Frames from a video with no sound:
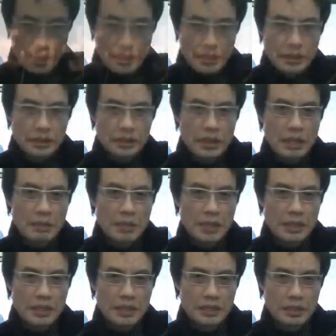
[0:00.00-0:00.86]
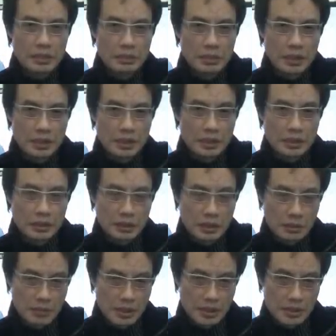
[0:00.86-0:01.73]
only consist of great ideas,
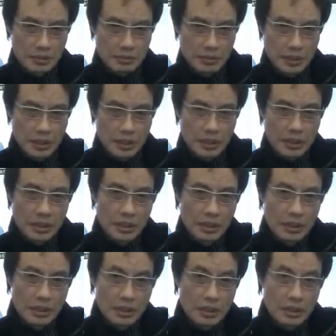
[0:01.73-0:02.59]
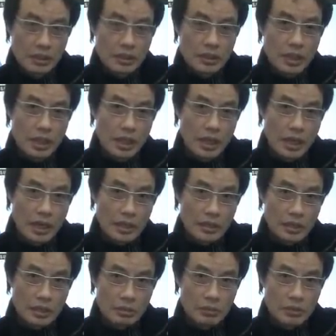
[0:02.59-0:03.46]
but also requires time and
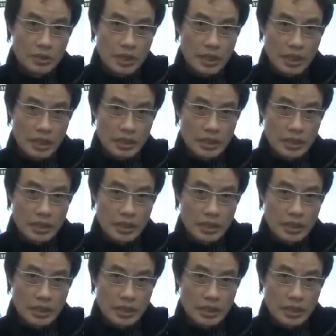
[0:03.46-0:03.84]
financial